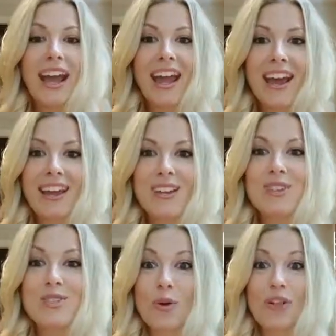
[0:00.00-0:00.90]

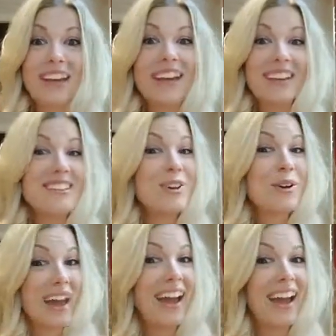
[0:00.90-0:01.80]
And so it's
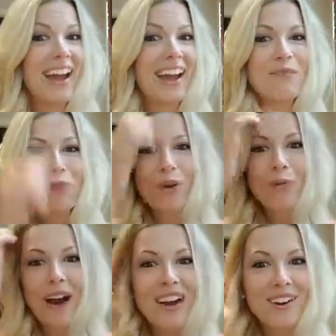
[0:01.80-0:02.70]
okay if we're
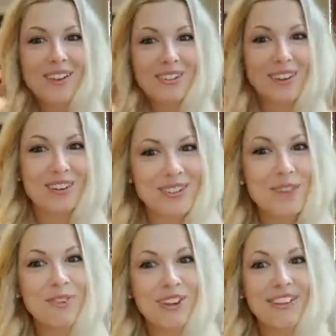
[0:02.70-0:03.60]
wired a little
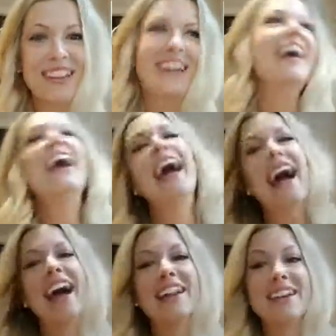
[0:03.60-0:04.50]
differently,
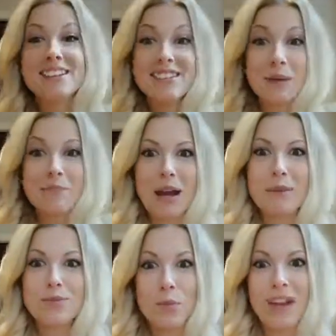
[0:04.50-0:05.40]
and
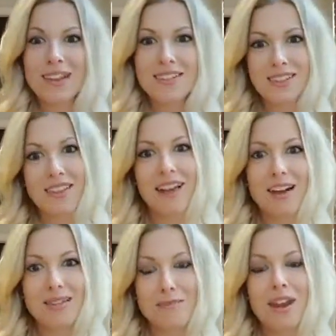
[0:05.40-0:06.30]
sometimes waiting to the
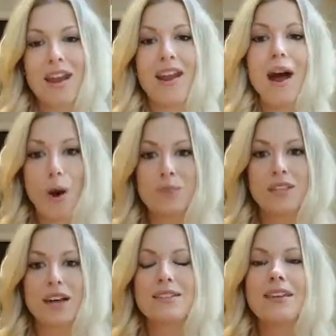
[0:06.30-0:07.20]
last minute helps
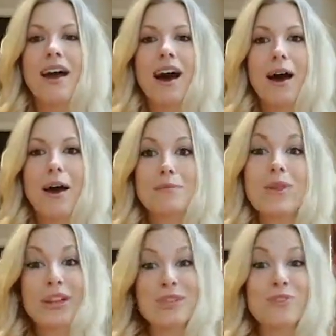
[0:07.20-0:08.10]
us. So
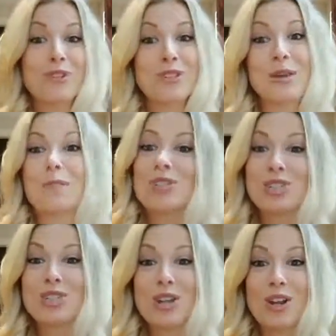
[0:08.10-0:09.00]
that's the first tip, is
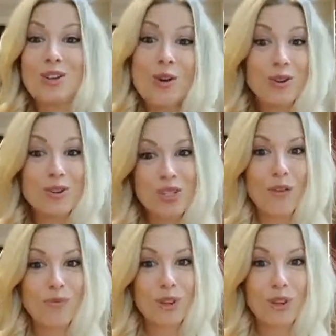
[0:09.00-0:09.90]
just know
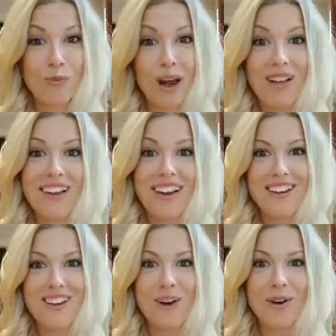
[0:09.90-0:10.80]
yourself really well
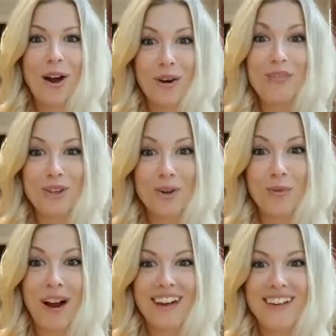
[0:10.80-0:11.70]
and know however you're
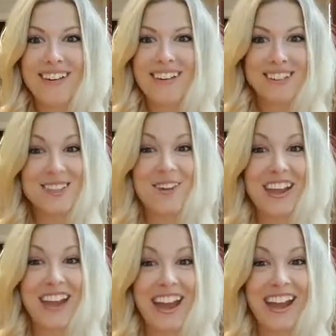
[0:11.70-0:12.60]
wired is
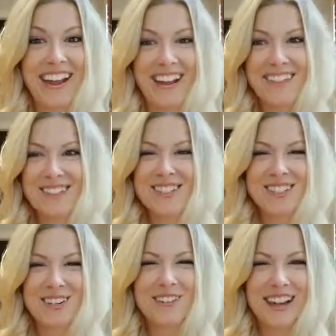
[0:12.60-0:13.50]
okay, and there's
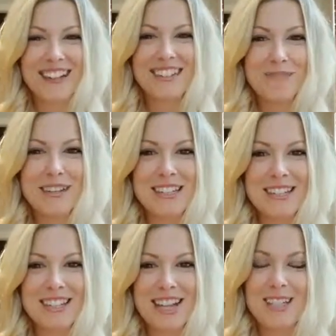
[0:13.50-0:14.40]
still ways to be
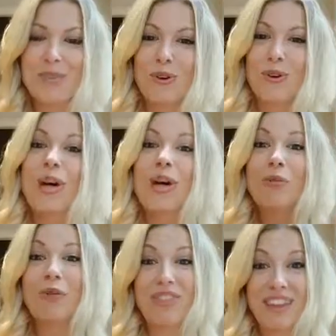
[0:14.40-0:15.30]
successful
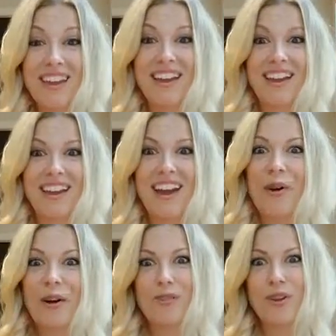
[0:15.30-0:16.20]
within
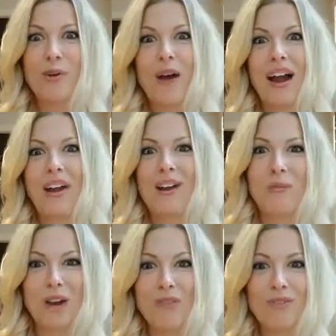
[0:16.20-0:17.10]
however you're wired
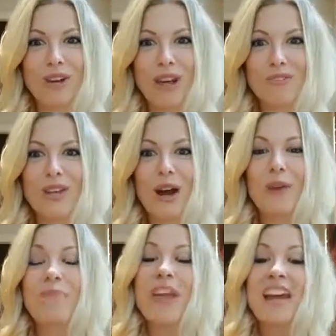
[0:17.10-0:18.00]
and whatever your gifts
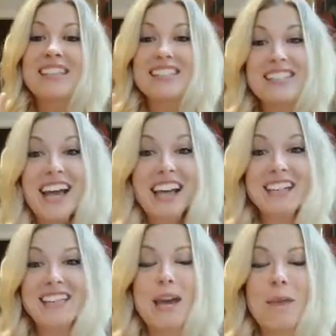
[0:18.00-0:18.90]
are.
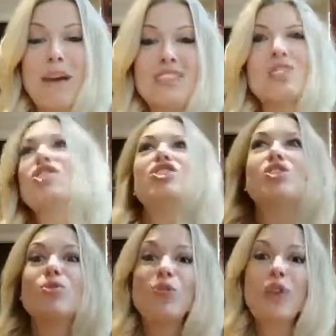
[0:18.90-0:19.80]
Second tip is to
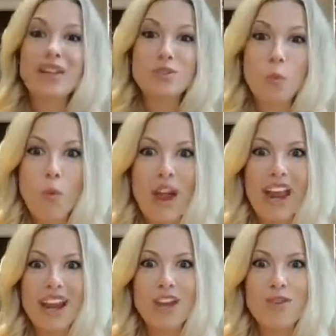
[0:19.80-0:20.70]
do things
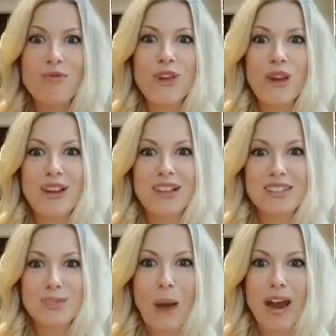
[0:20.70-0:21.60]
when you feel
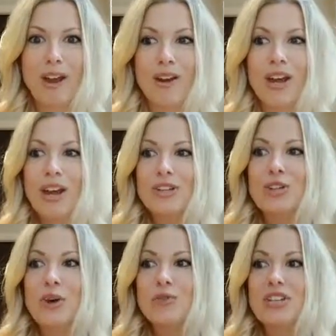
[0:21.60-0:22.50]
inspired.
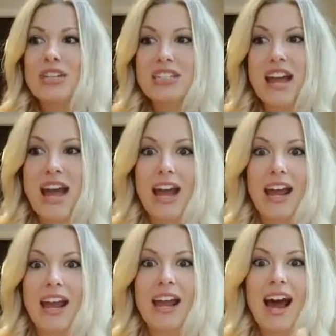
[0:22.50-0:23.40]
So
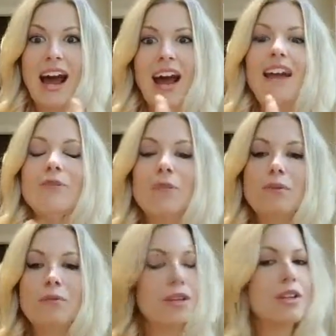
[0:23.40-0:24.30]
today, I have
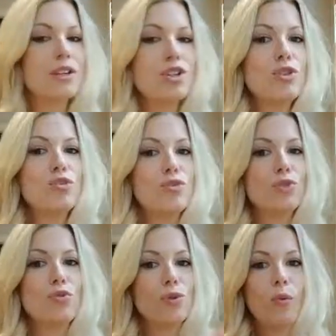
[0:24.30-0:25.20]
been meaning to
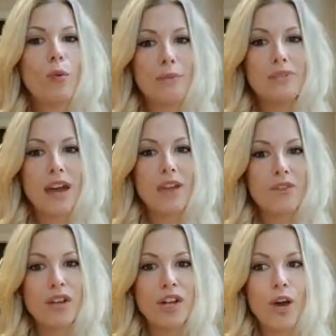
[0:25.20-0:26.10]
do a website
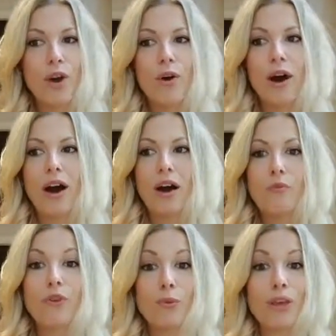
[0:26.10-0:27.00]
video
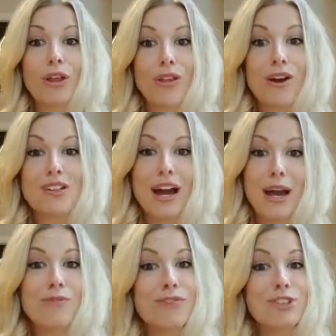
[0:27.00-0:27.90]
for a really long
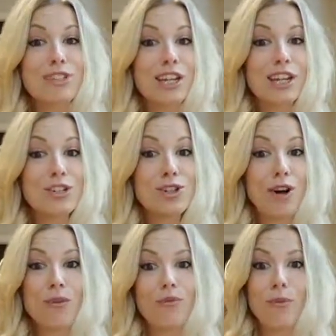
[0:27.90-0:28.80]
time, for just an
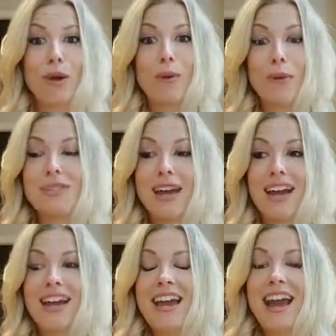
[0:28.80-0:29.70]
intro for my
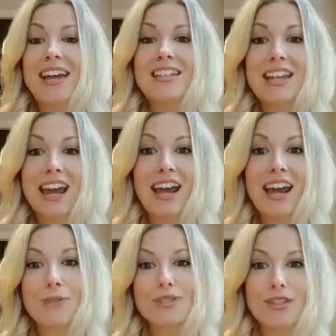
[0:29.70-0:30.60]
website. And
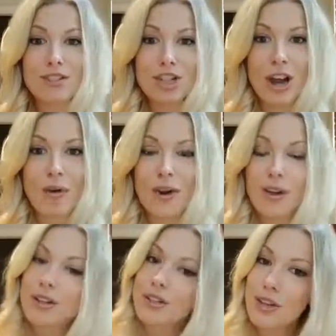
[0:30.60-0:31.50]
today I was in the
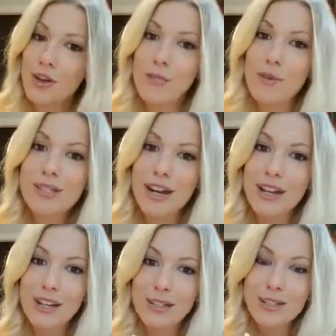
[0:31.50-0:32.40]
shower, because the best
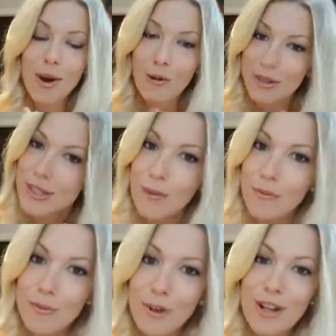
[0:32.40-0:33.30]
ideas always come
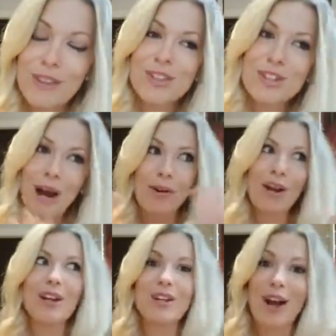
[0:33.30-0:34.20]
when we're in the shower
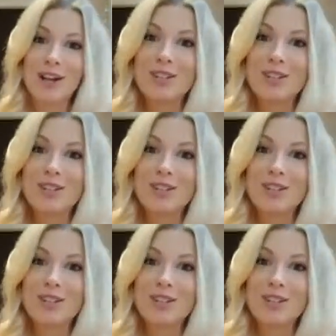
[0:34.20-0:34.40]
and not